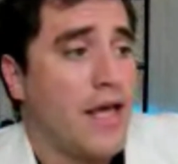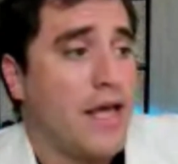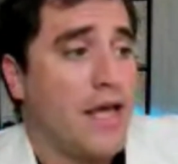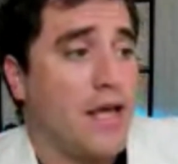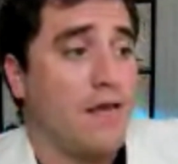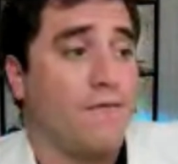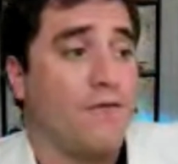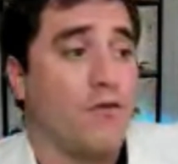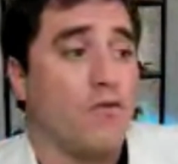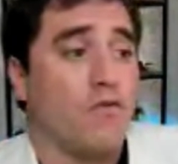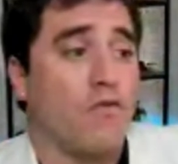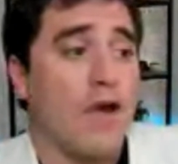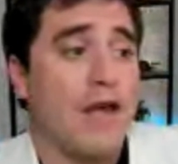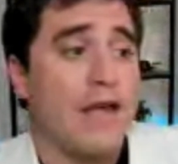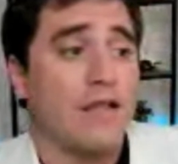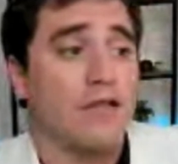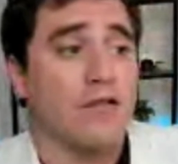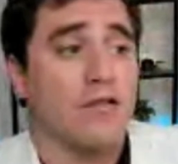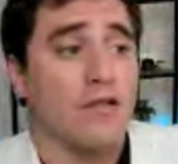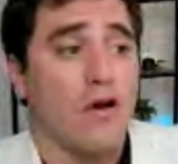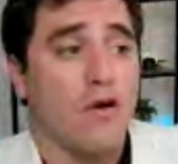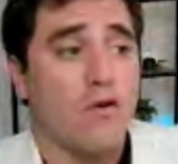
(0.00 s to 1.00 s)
If you
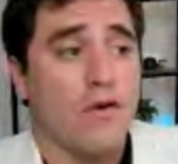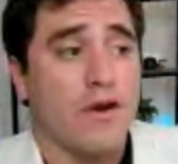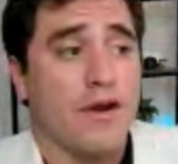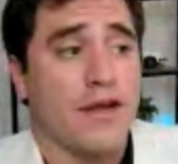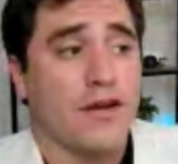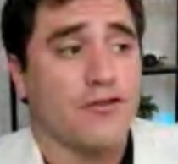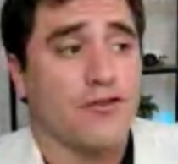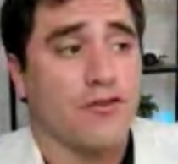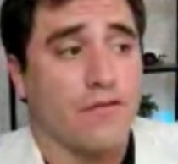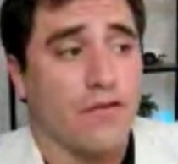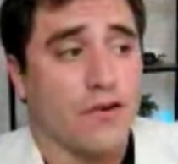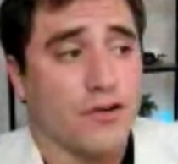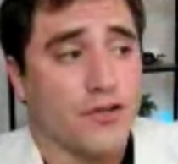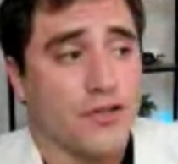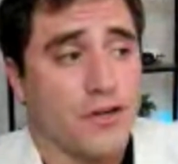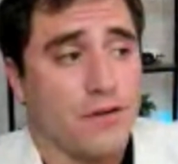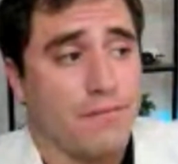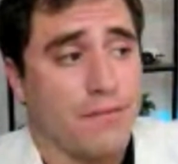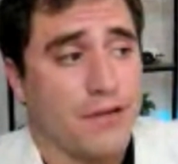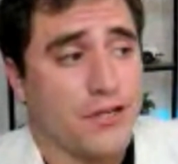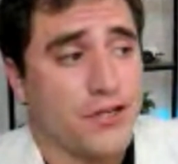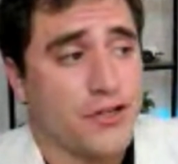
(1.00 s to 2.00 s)
rate low in
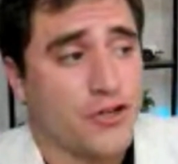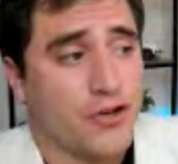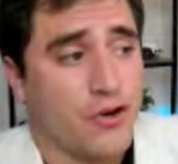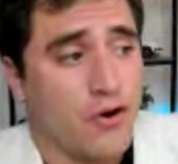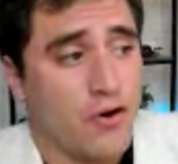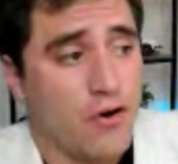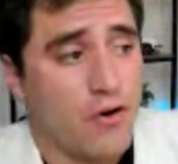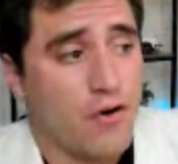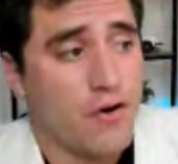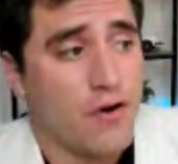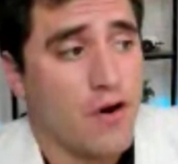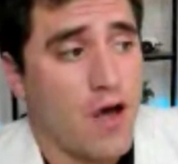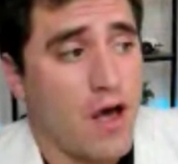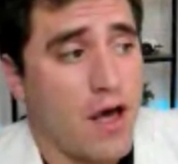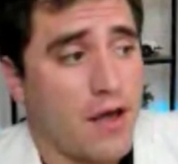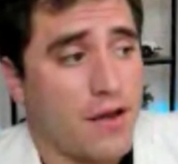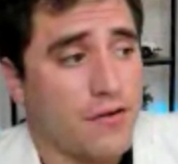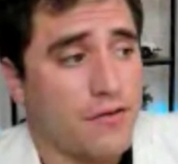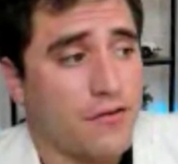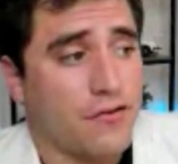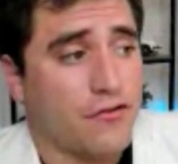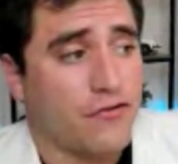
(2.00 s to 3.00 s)
extroversion, be sure
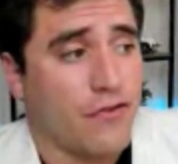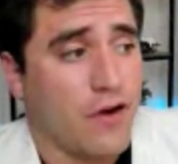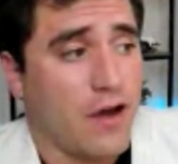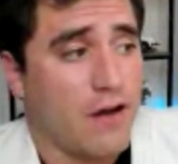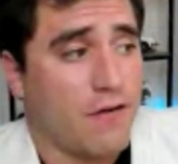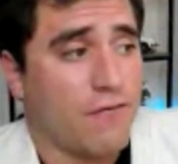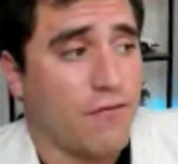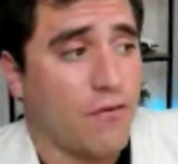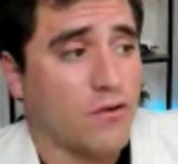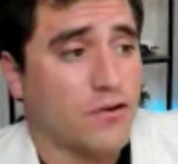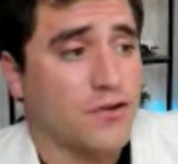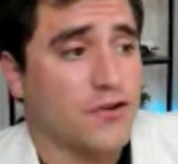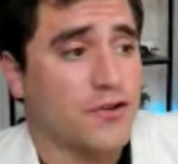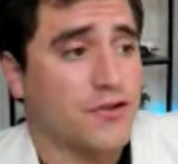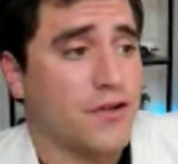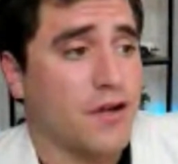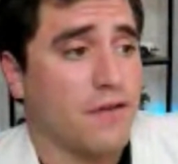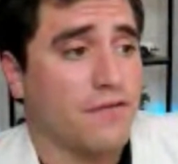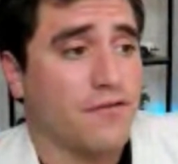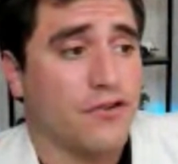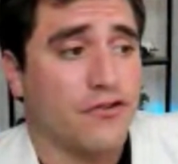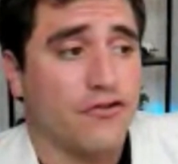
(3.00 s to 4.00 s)
not to try to force
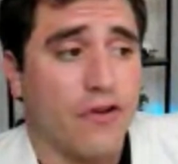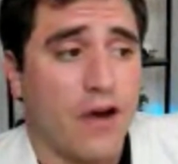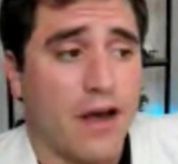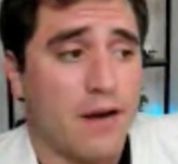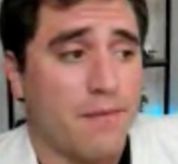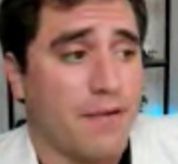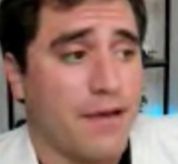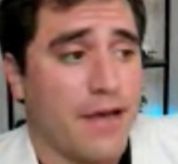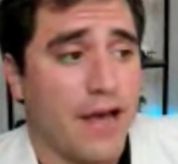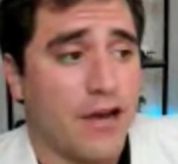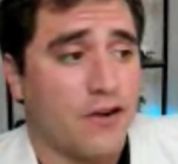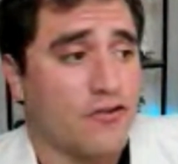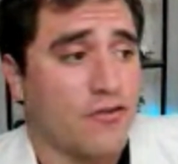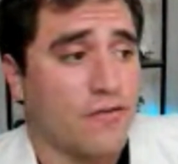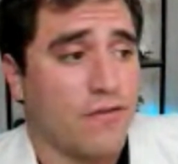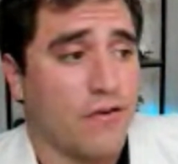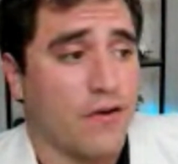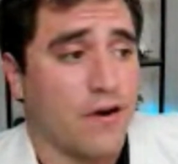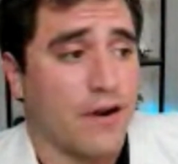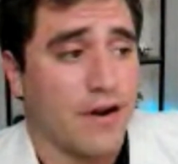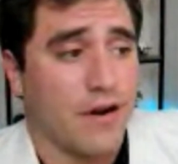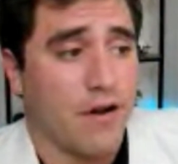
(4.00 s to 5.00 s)
yourself to try to be
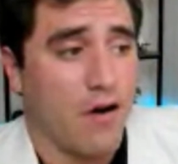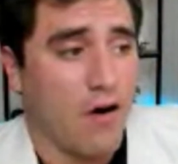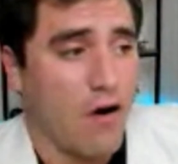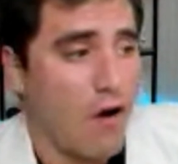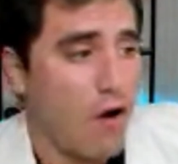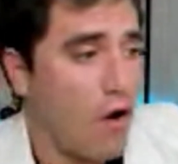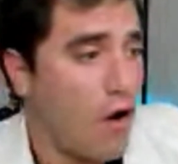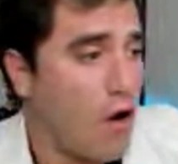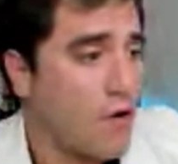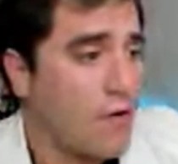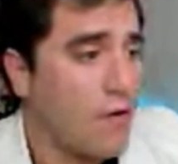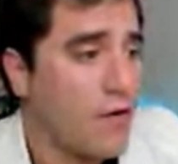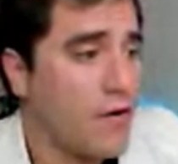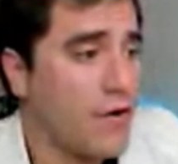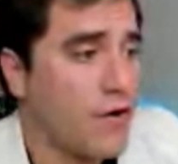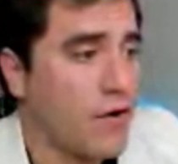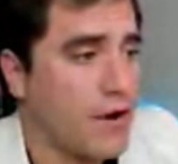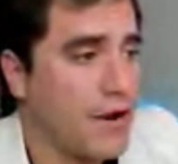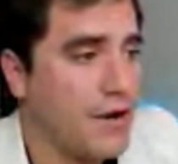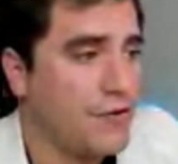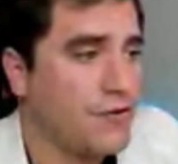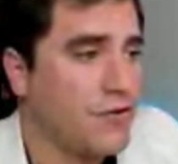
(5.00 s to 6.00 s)
extroverted. Honor
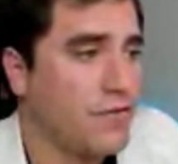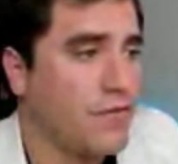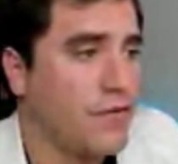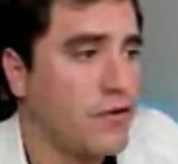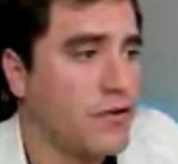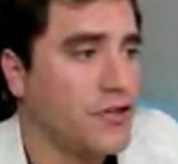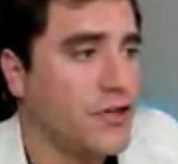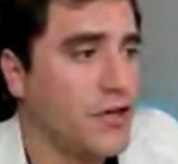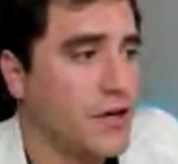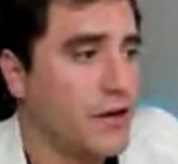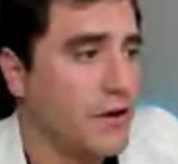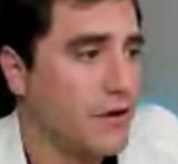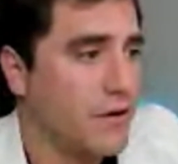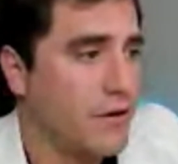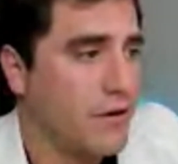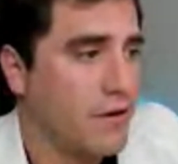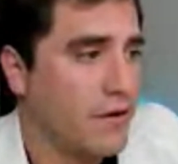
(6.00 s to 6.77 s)
your introversion.